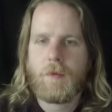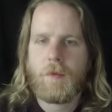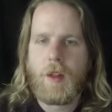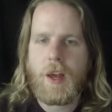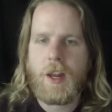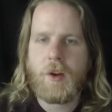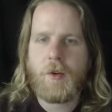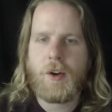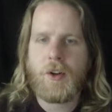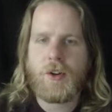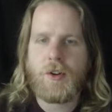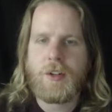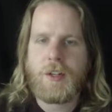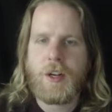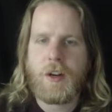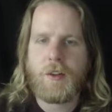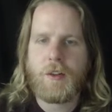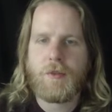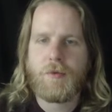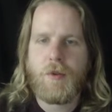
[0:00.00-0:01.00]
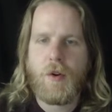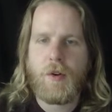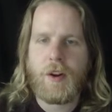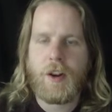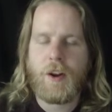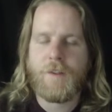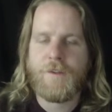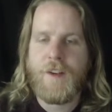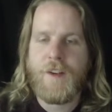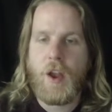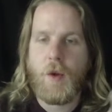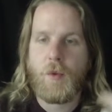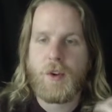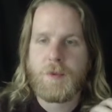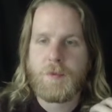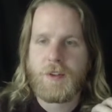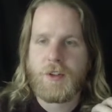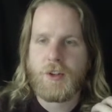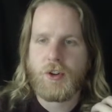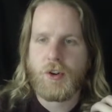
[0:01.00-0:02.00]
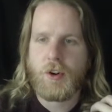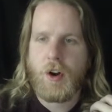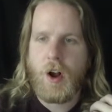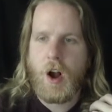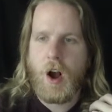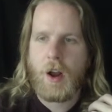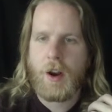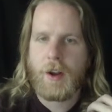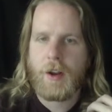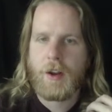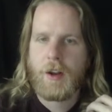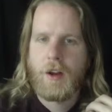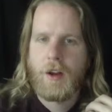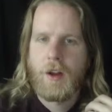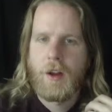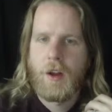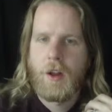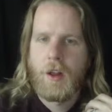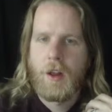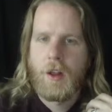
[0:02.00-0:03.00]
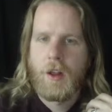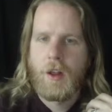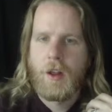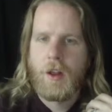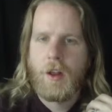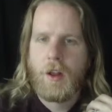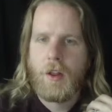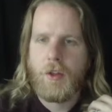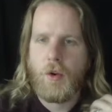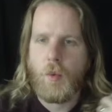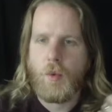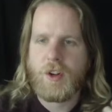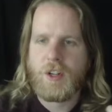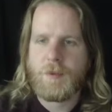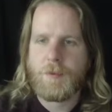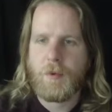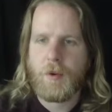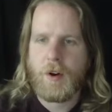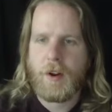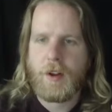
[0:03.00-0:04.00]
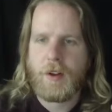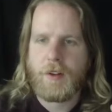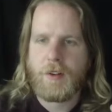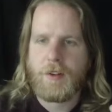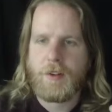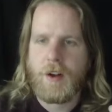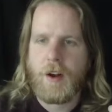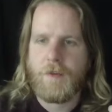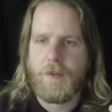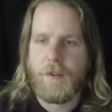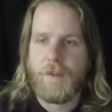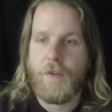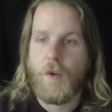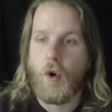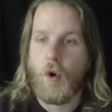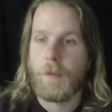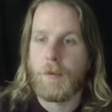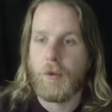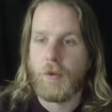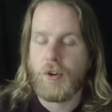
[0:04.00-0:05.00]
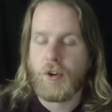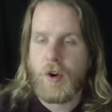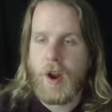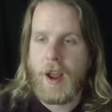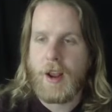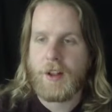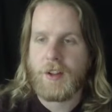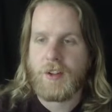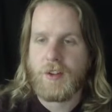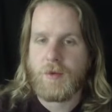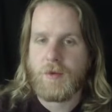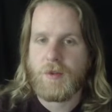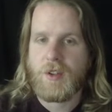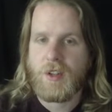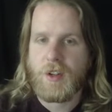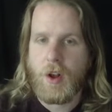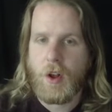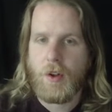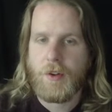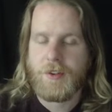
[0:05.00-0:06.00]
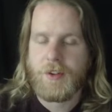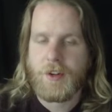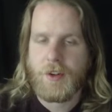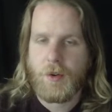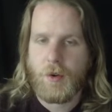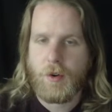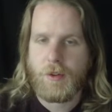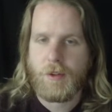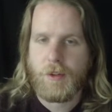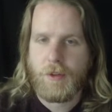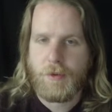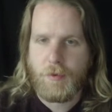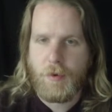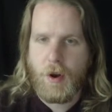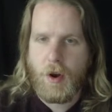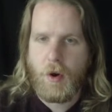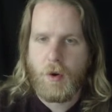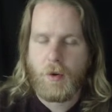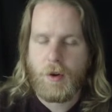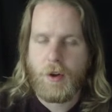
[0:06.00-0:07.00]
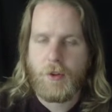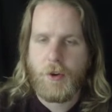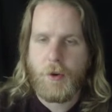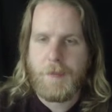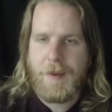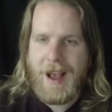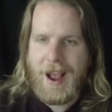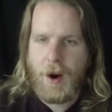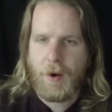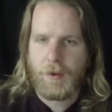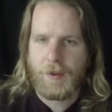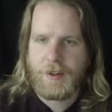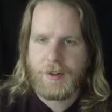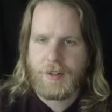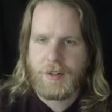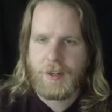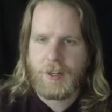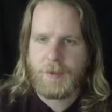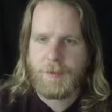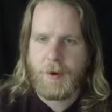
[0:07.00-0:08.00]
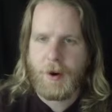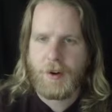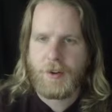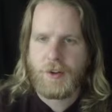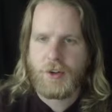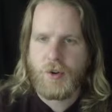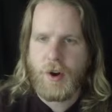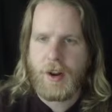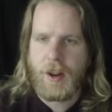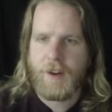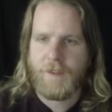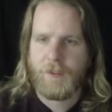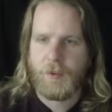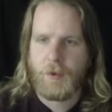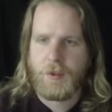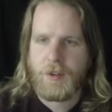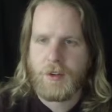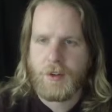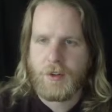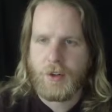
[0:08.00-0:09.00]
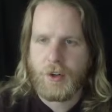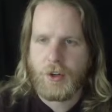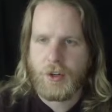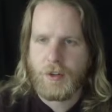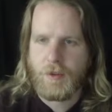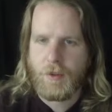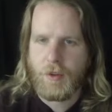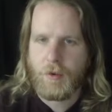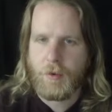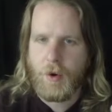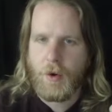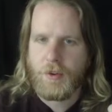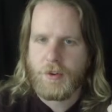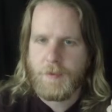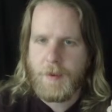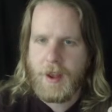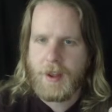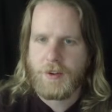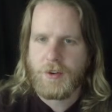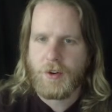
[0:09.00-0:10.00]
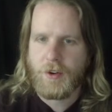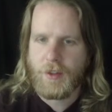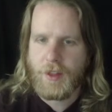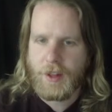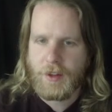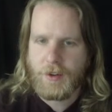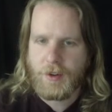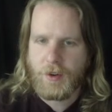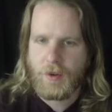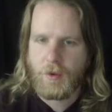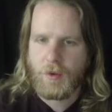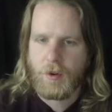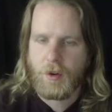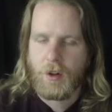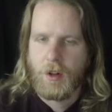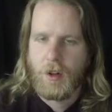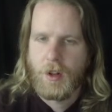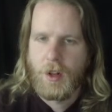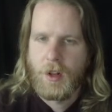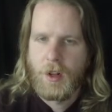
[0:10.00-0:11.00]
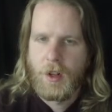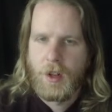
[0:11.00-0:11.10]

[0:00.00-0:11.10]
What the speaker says: Any creature seated on the throne can hear faint whispers in Draconic. the whisperings of the 4 blue dragons whose skulls adorn the throne. Although powerless, these spirits try to influence the decisions of the throne's master. That's cool.